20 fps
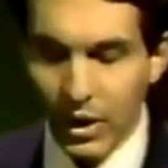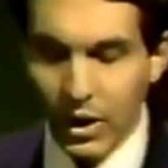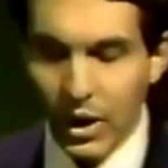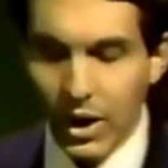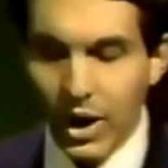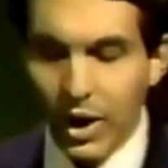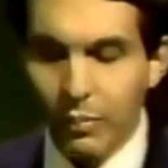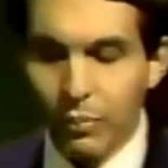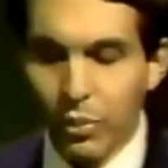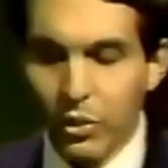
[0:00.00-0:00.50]

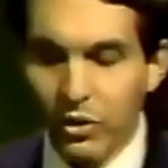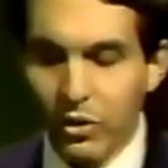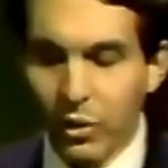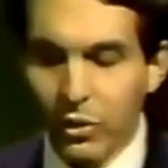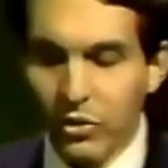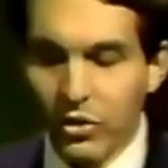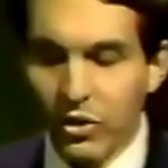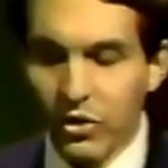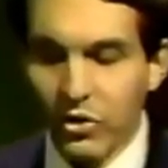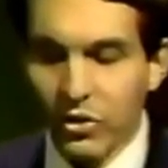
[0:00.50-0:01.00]
It
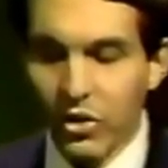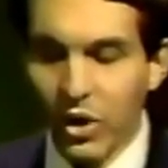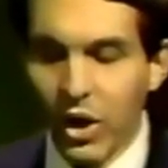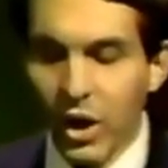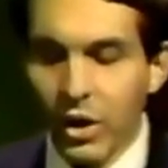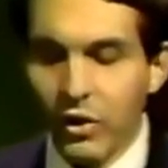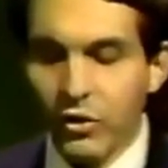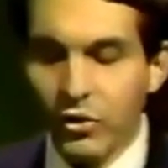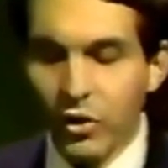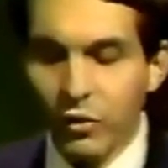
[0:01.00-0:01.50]
produces
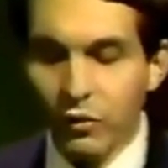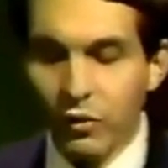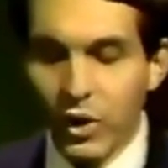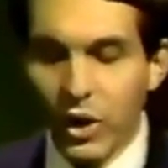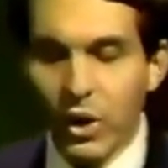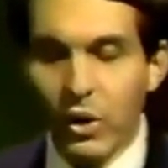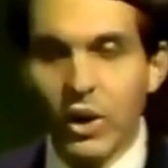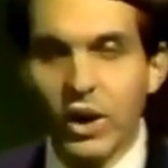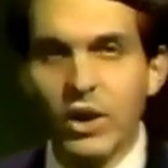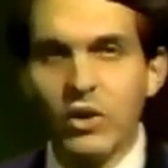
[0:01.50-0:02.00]

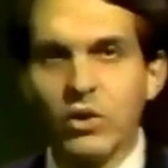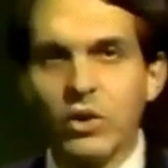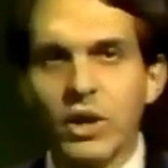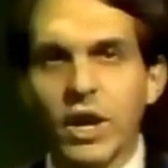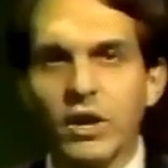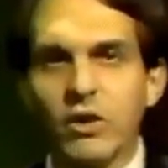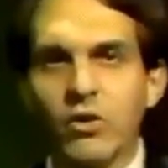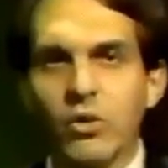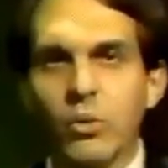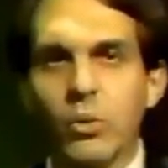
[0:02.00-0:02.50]
severe
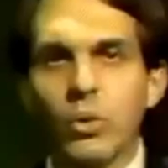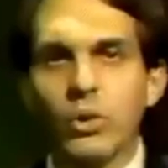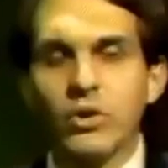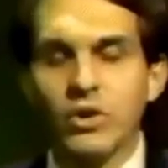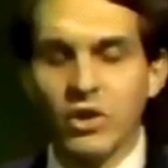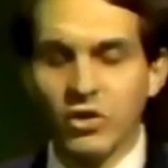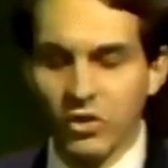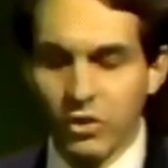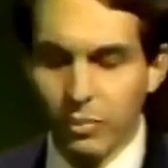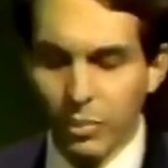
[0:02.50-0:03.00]
intellectual
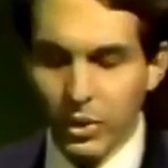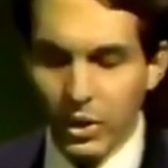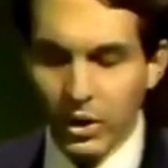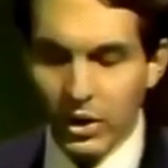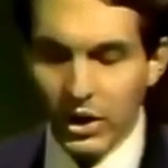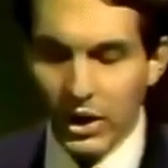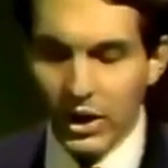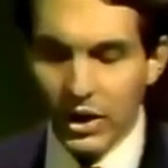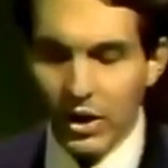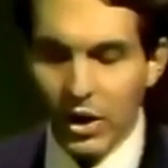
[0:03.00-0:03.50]

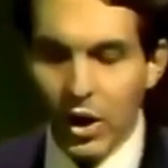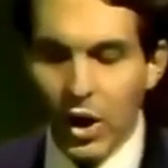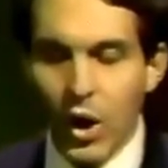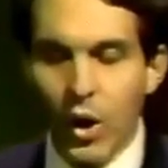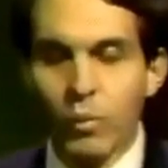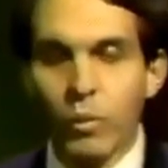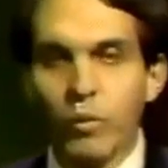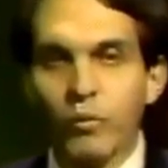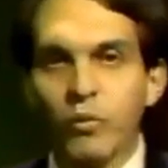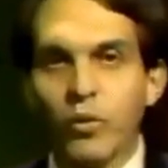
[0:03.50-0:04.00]
disability,
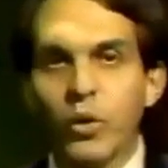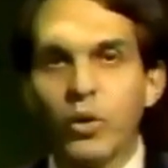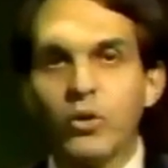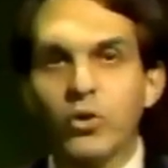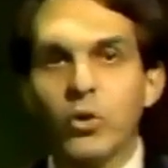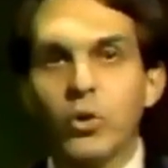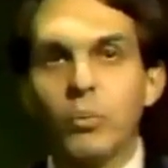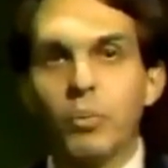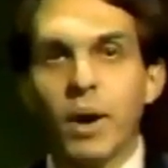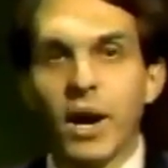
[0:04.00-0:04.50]
referred
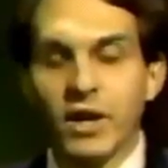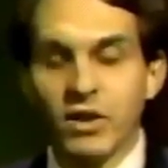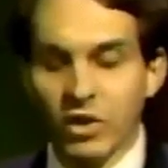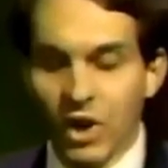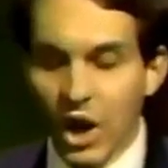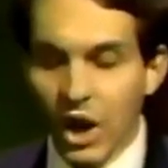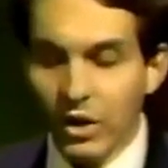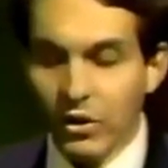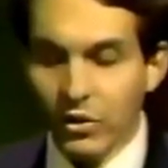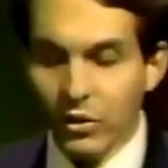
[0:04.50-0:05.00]
to by
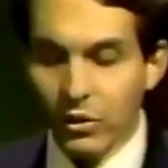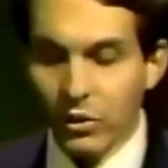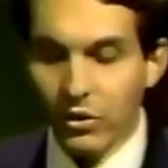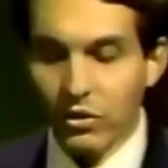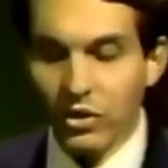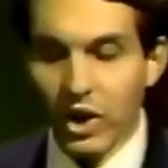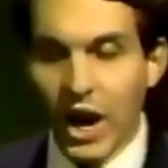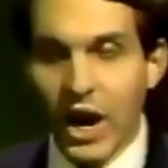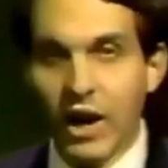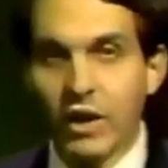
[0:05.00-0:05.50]
doctors
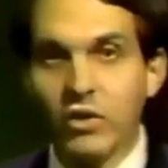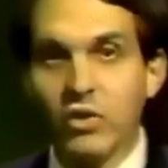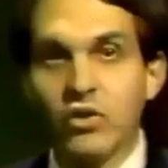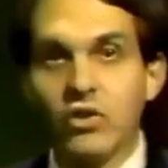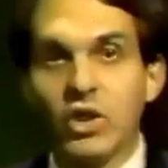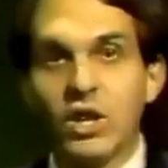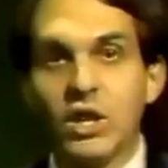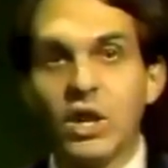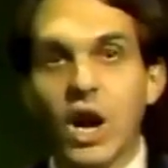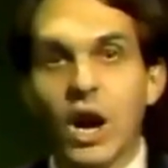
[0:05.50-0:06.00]
as
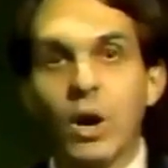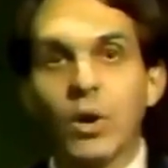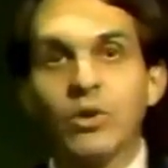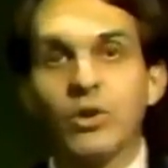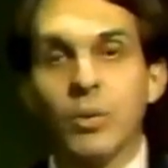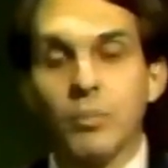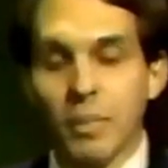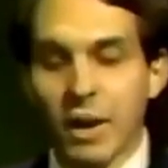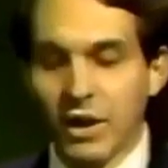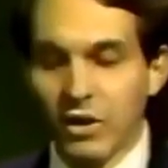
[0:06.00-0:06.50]
senile
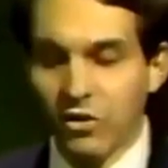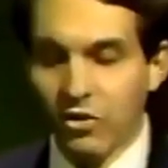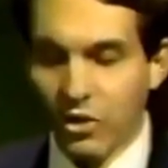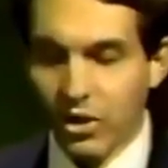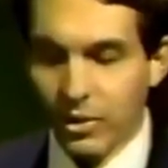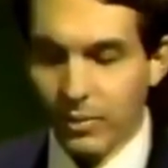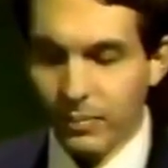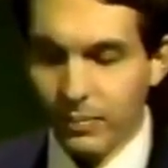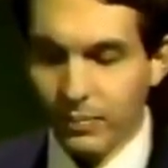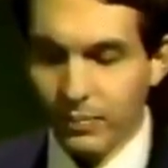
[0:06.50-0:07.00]
dementia.